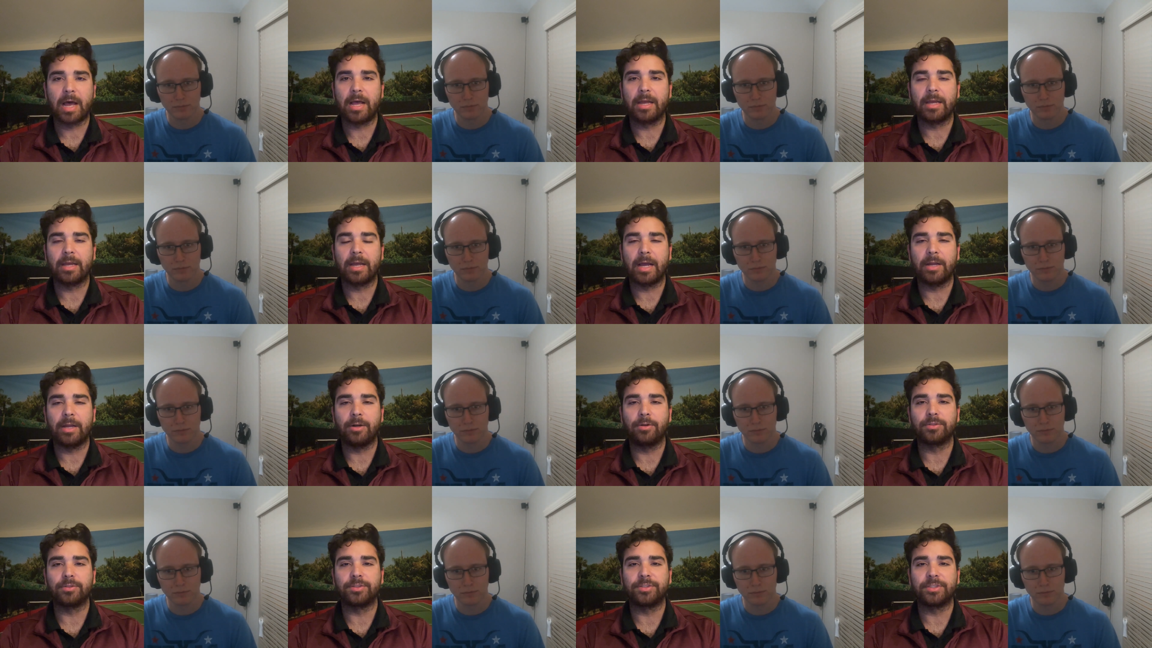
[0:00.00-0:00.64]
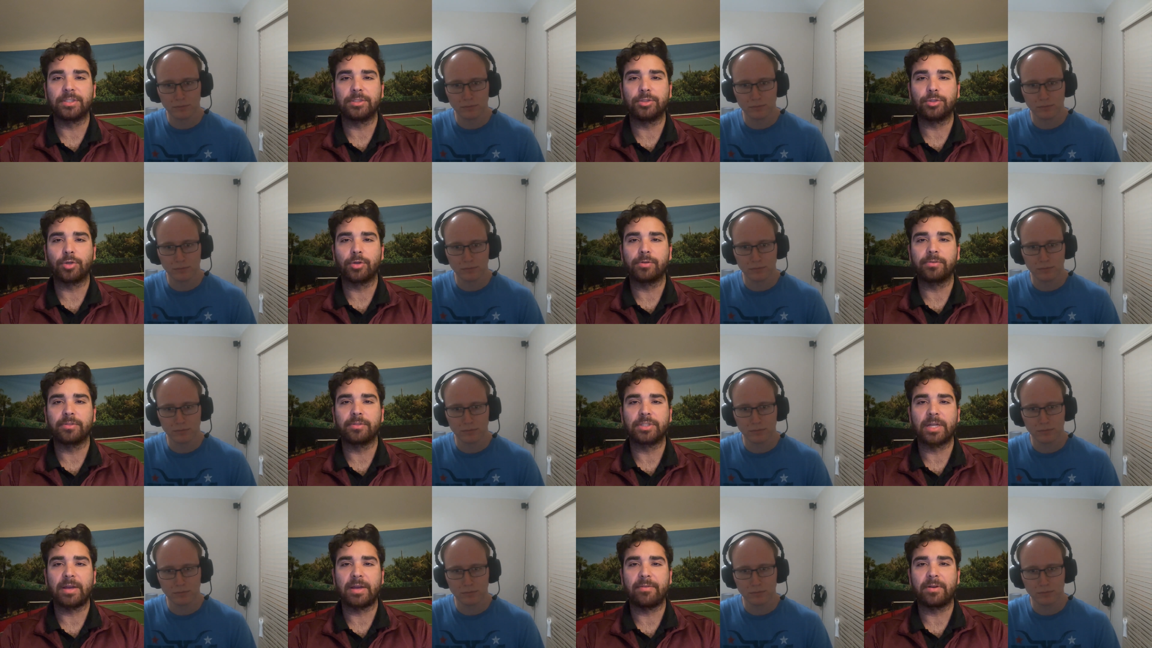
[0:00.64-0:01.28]
Speaker 1: I, I don't see
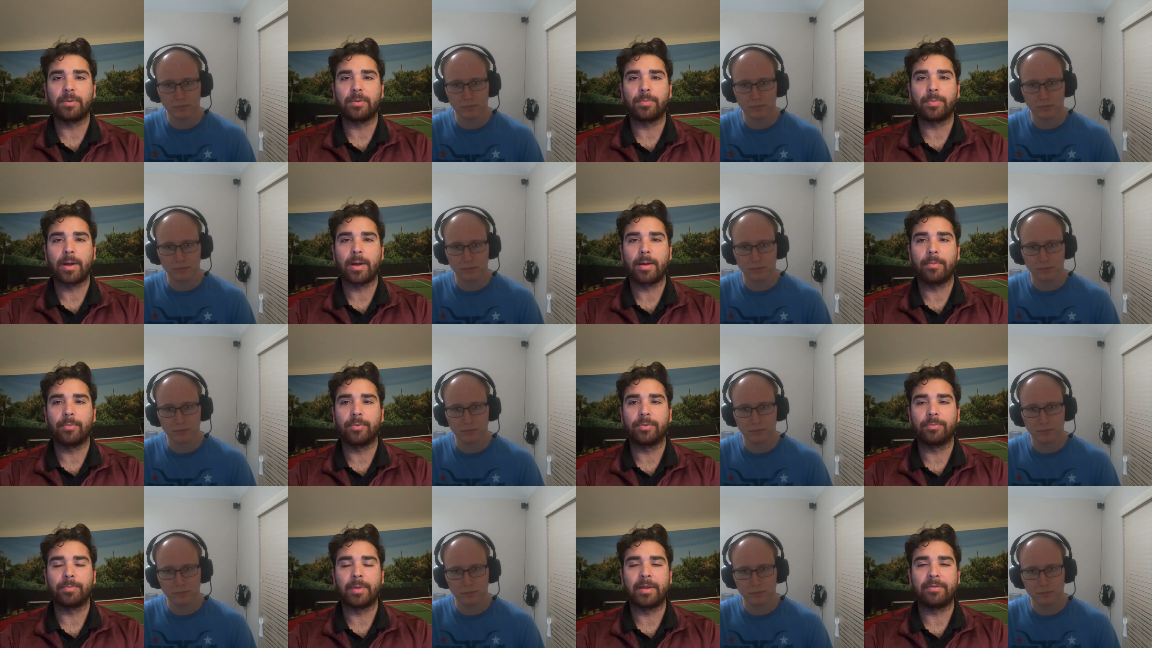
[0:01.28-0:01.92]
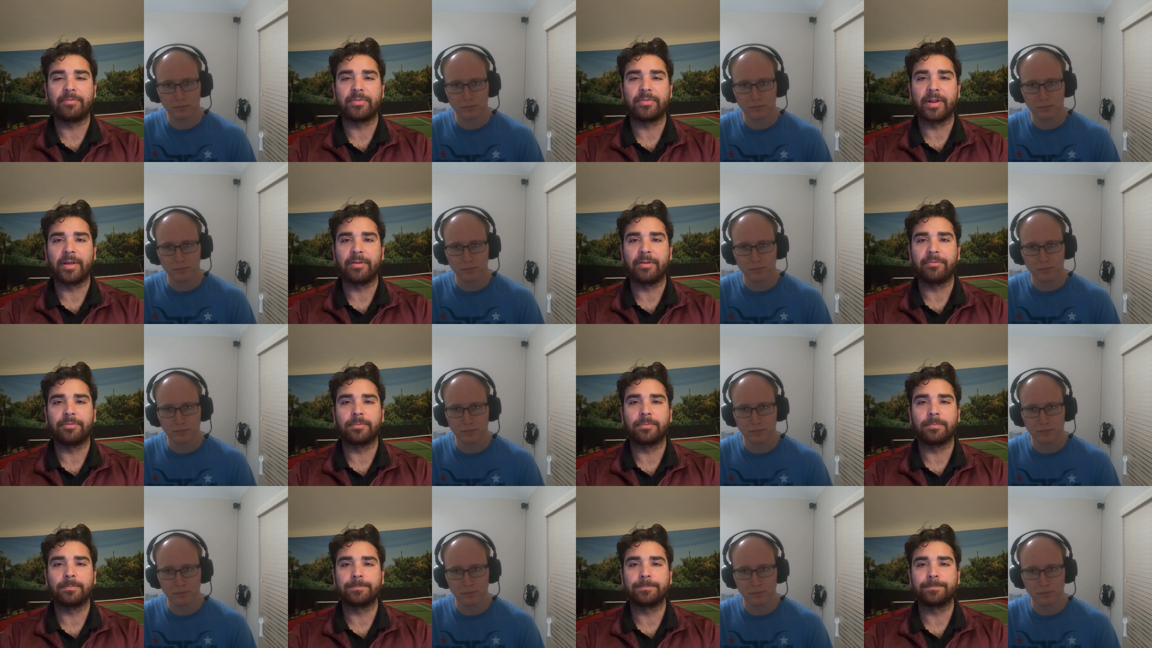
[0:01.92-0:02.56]
Djokovic having a problem with
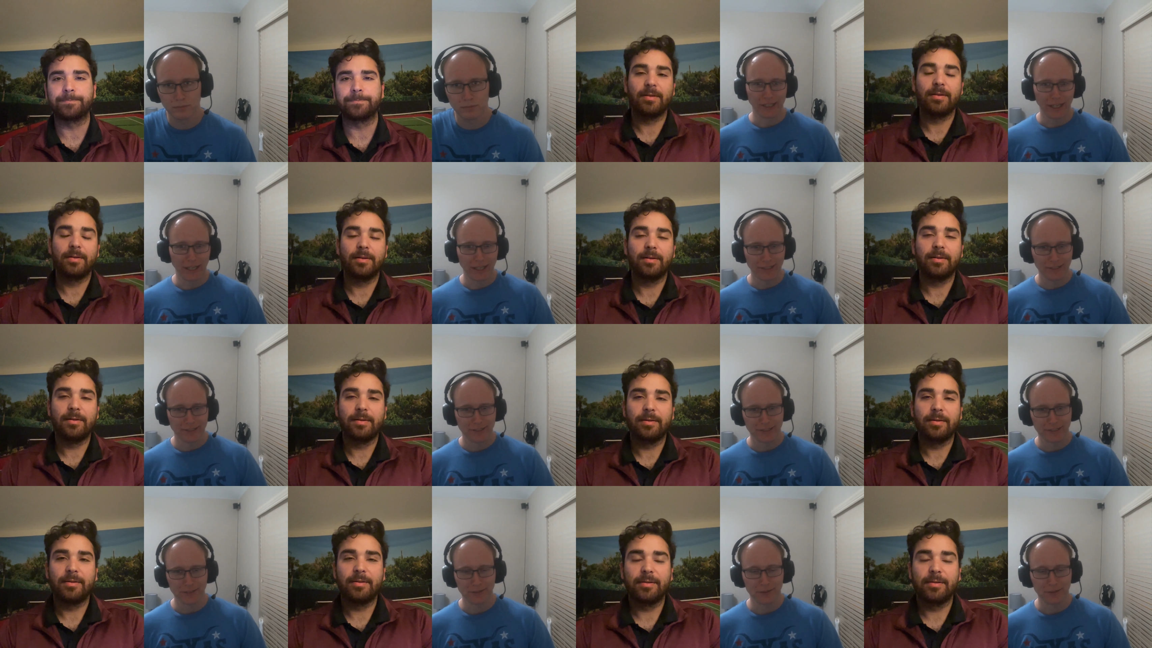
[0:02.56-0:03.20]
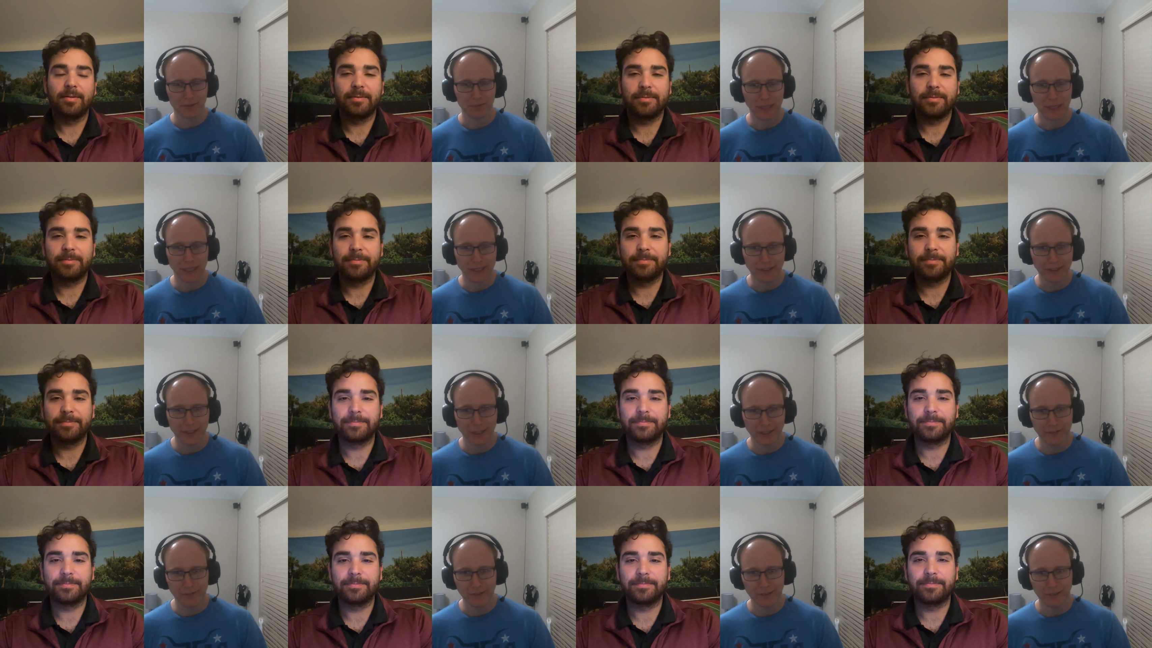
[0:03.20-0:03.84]
Medvedev.
Speaker 2: All right, guys, this is
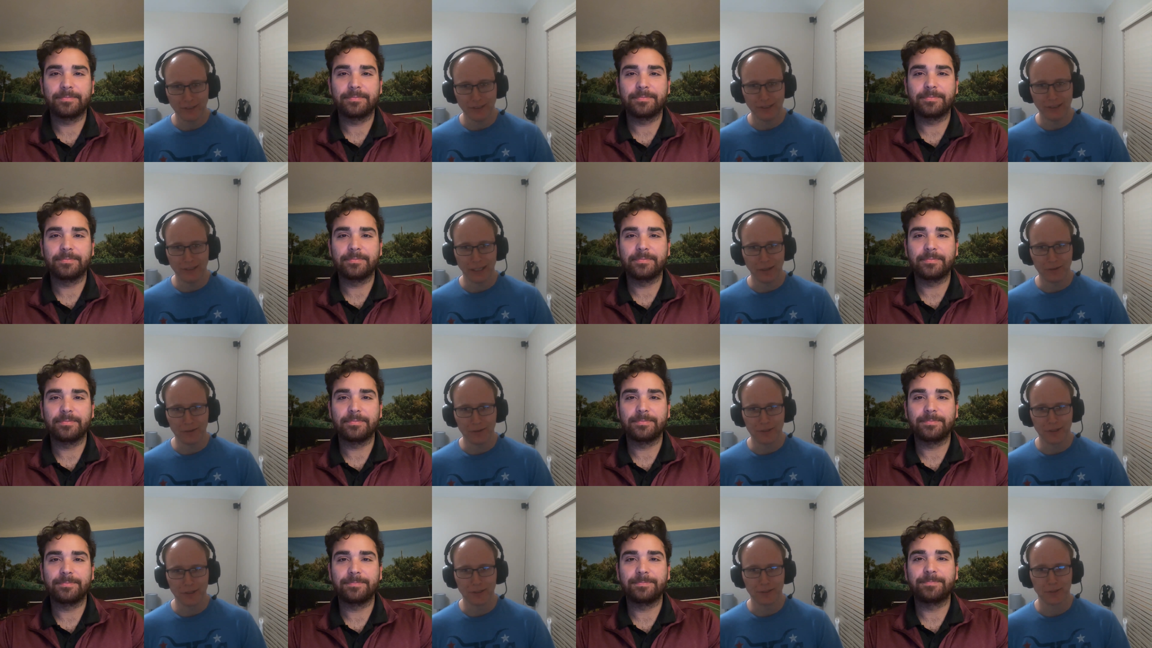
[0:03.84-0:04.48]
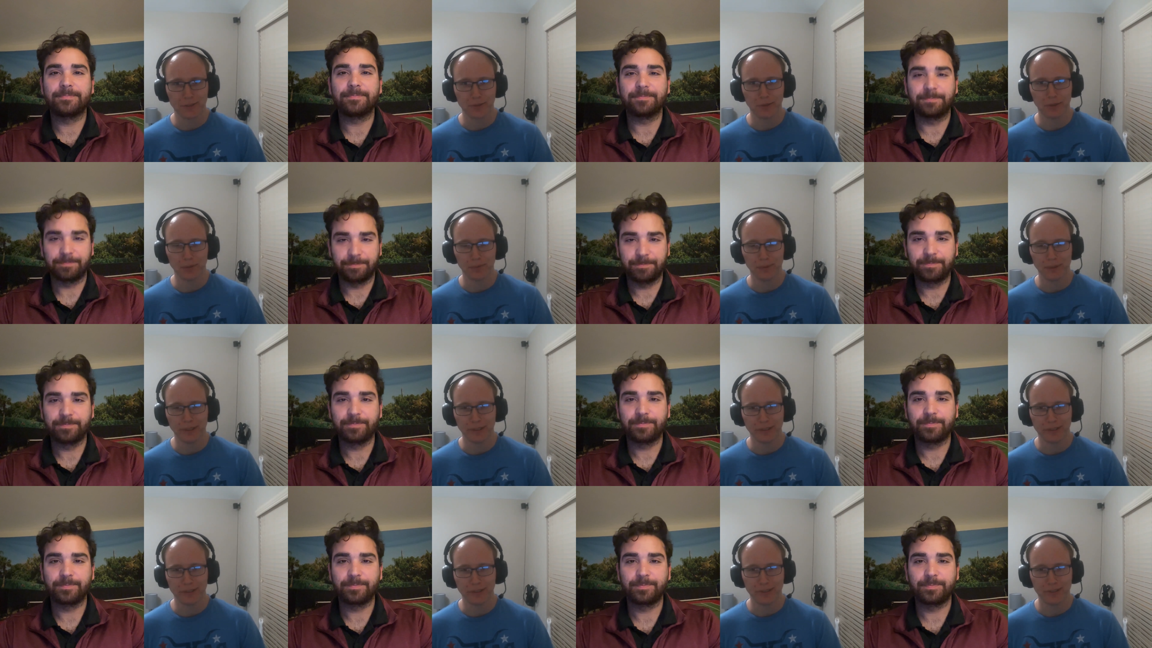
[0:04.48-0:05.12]
Matt and Kevin, and that was our score
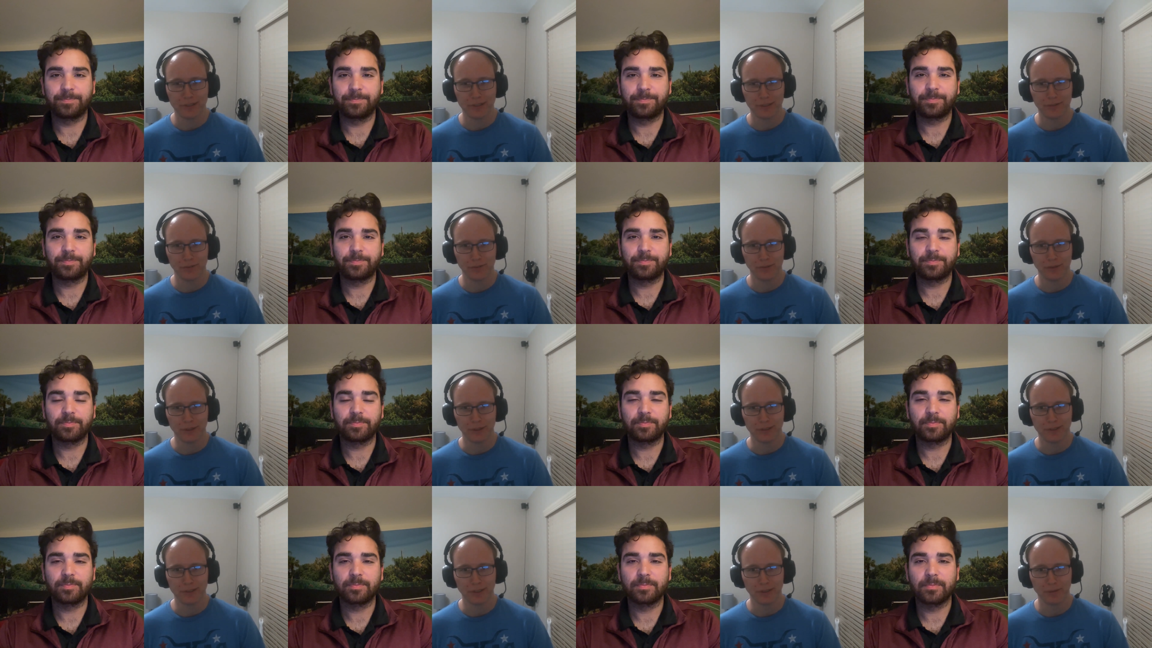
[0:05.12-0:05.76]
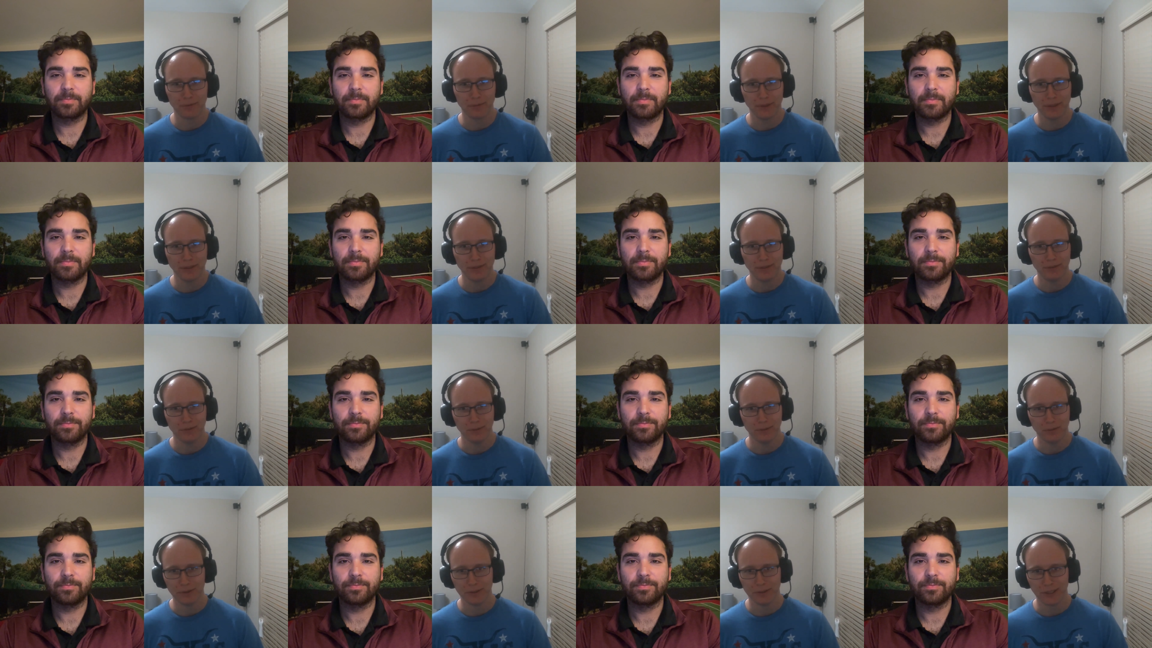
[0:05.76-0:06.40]
predictions for the
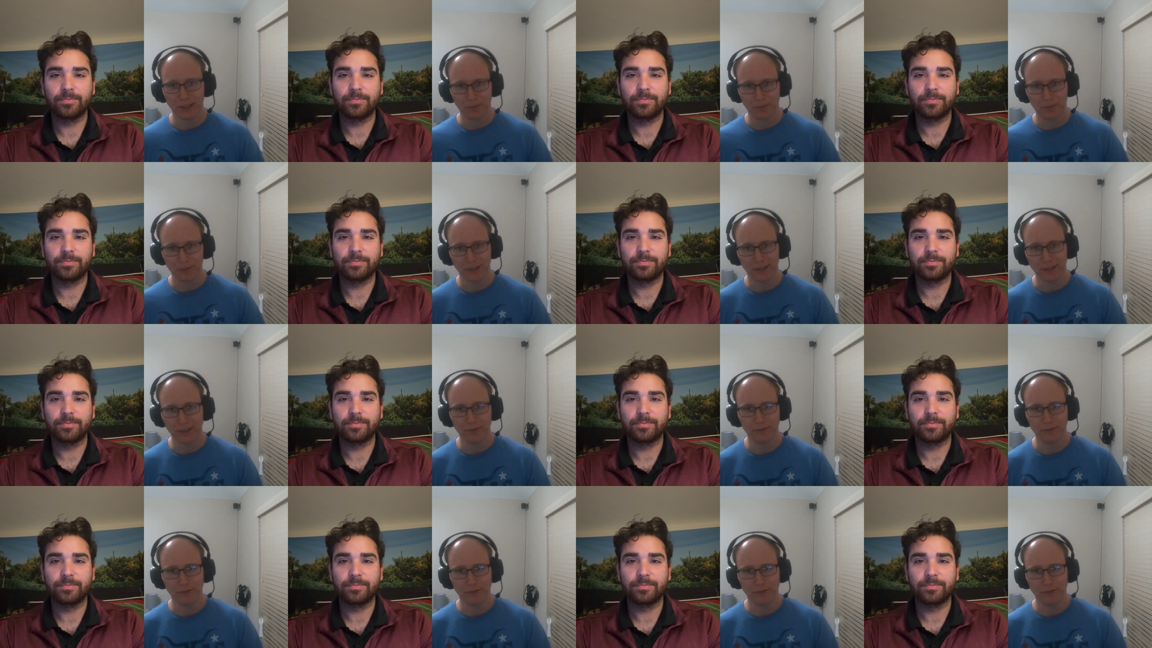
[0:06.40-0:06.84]
tournament. We'll check